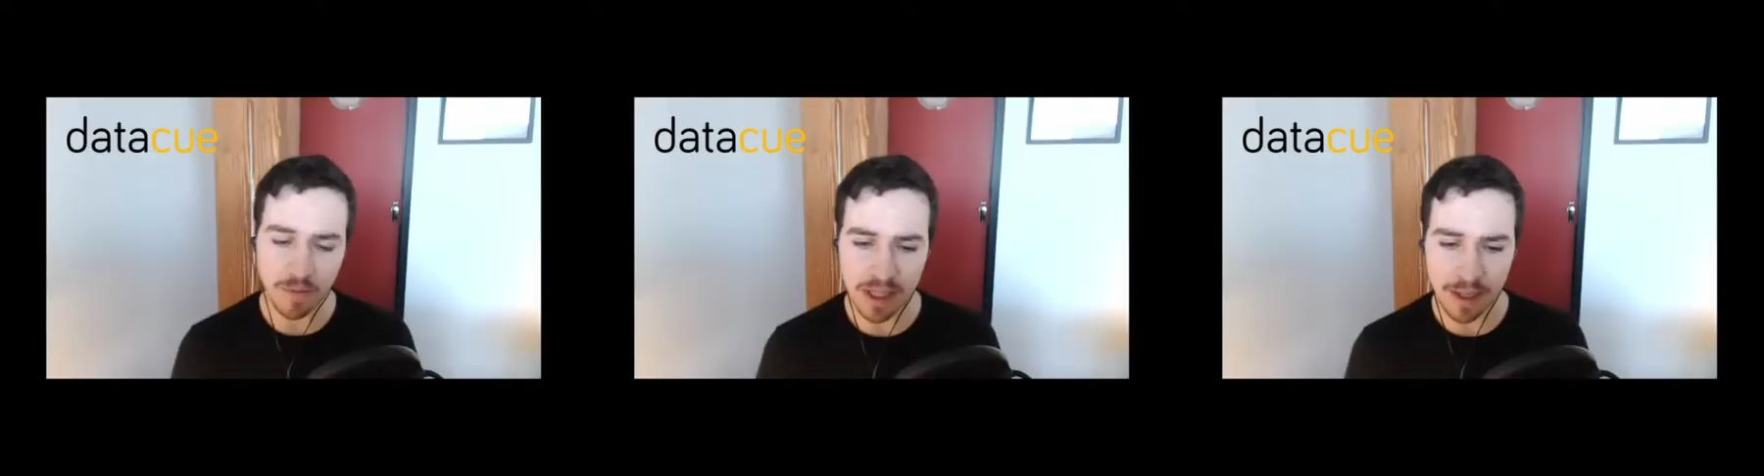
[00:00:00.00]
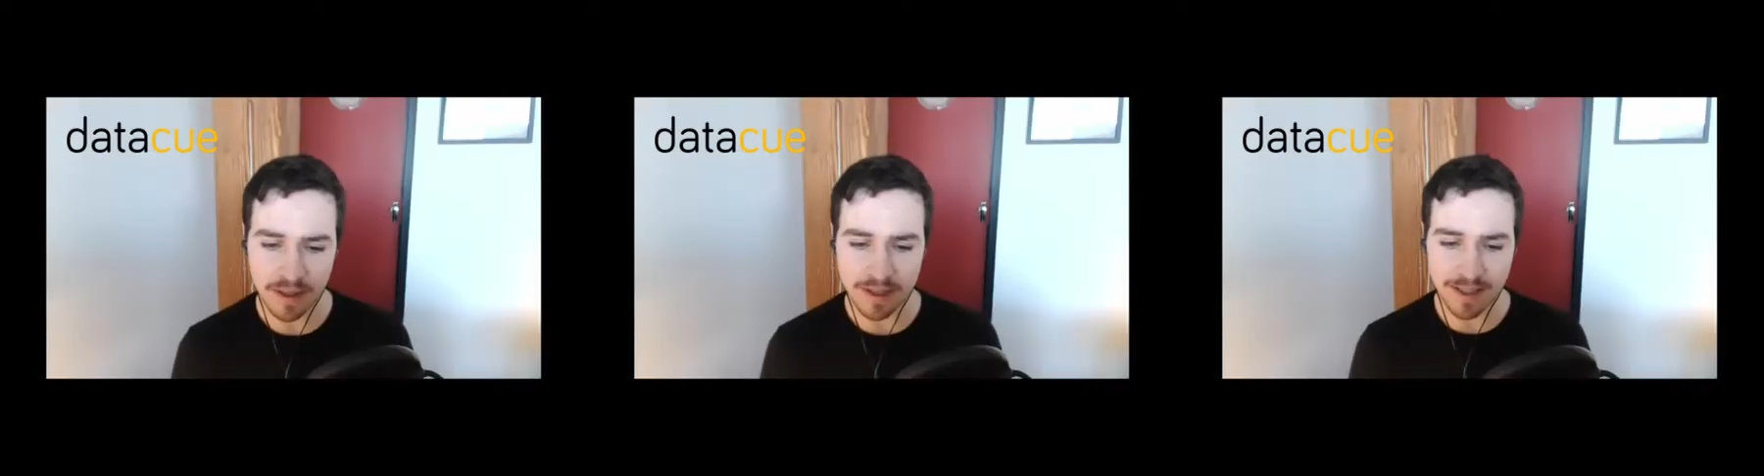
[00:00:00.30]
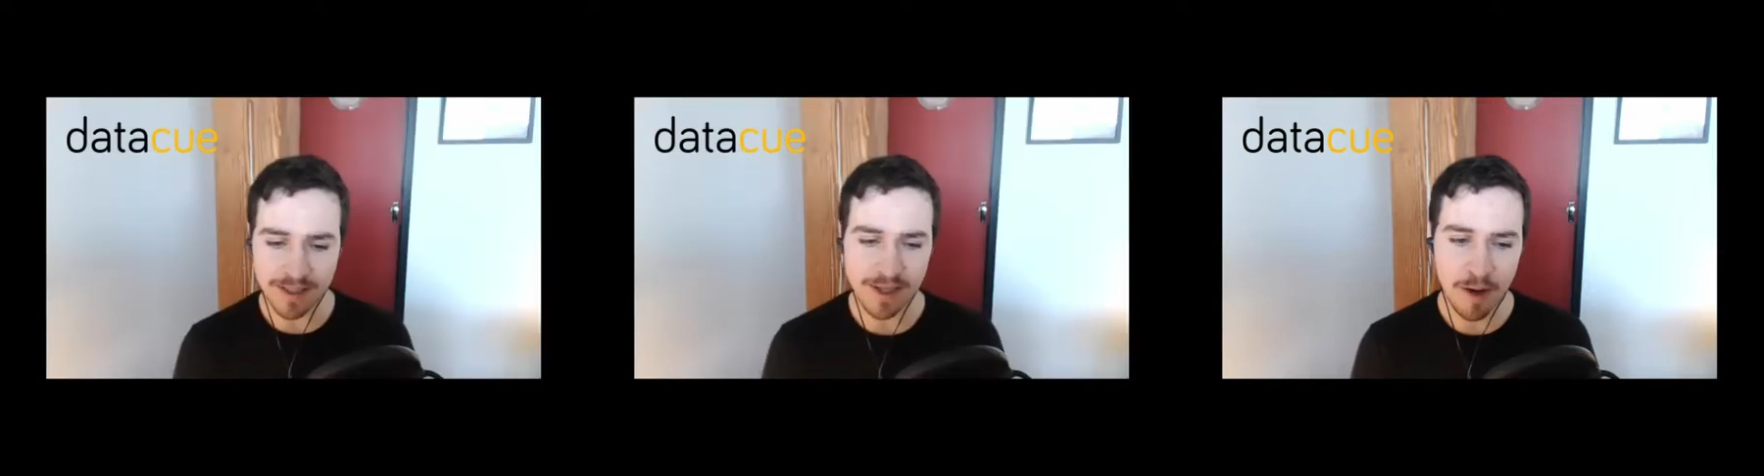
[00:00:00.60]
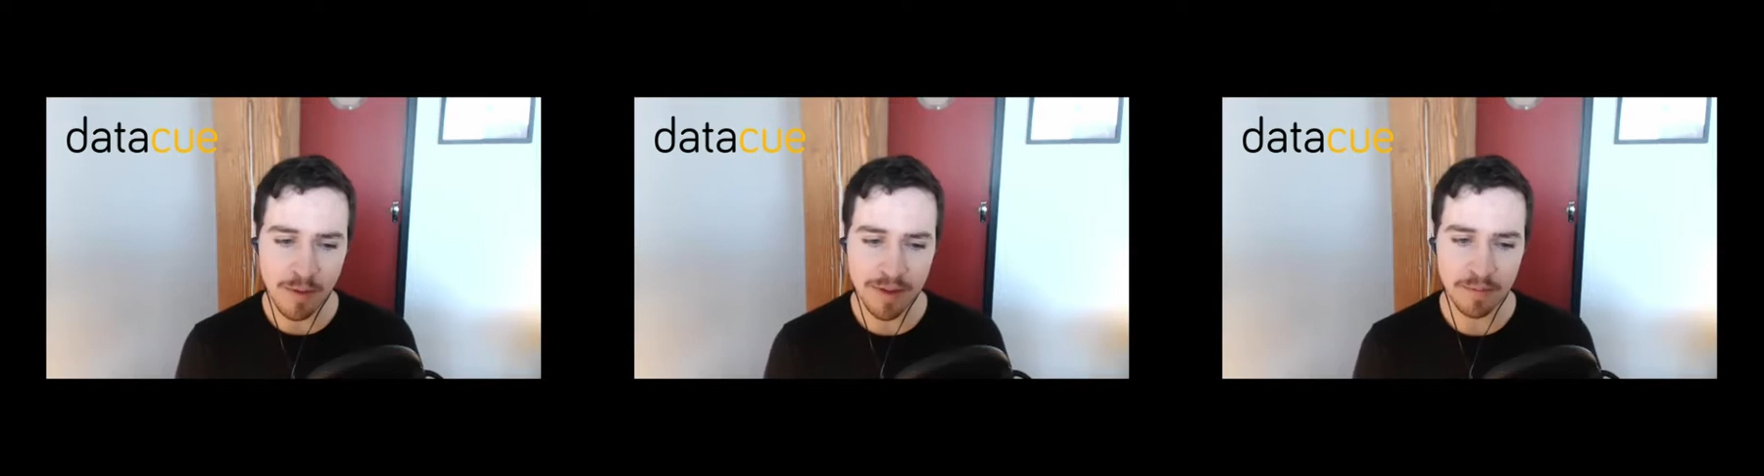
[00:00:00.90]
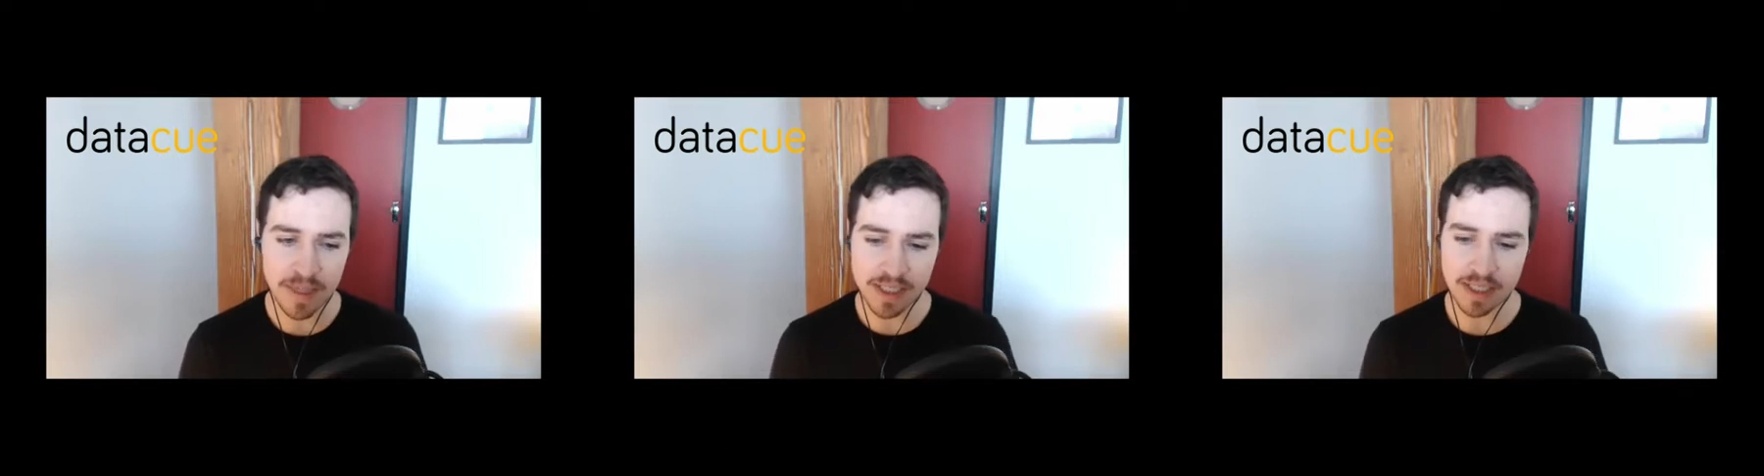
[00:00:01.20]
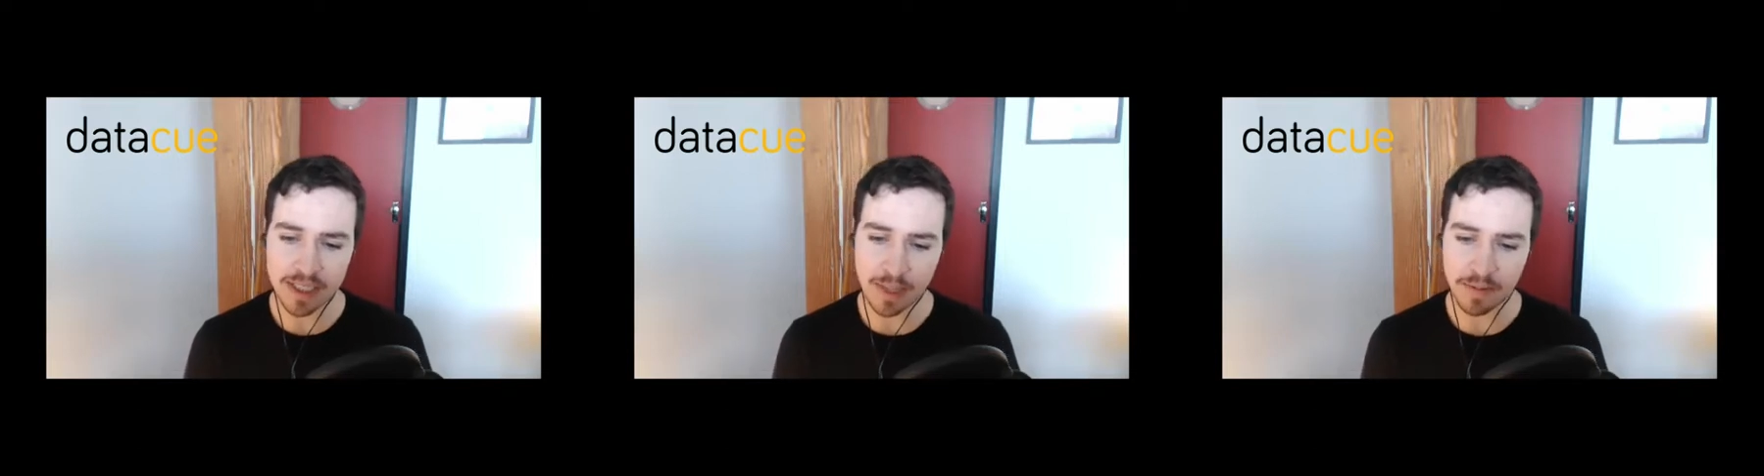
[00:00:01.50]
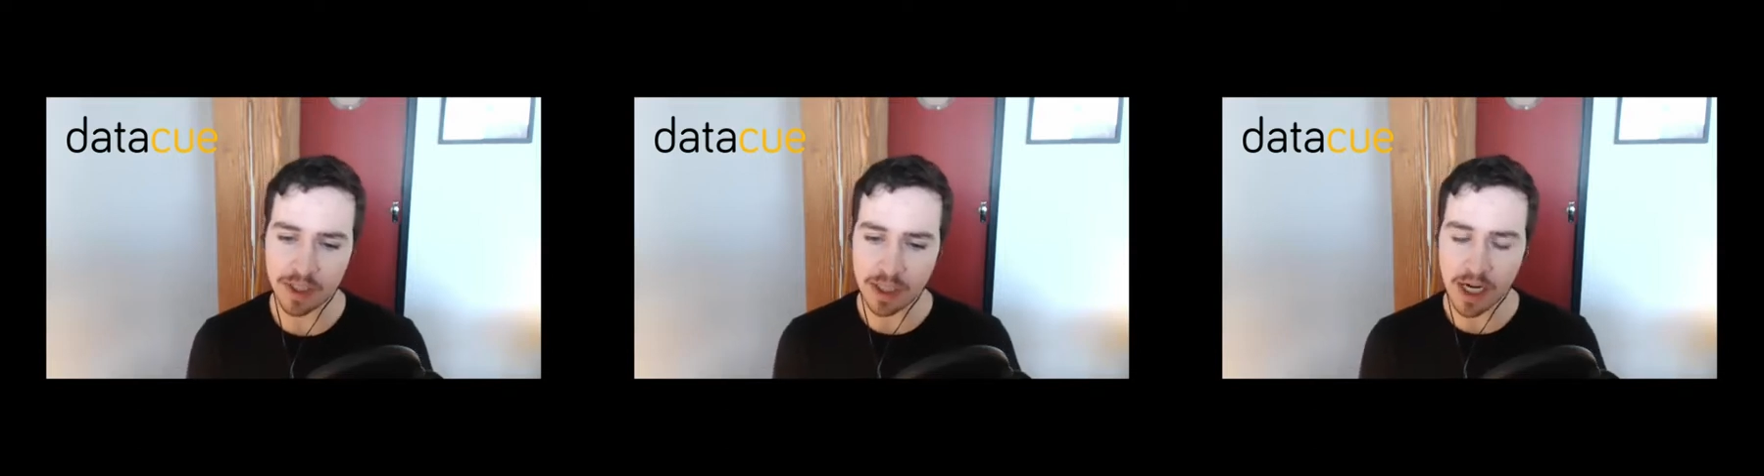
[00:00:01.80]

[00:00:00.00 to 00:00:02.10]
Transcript: I think let's start with a misconception.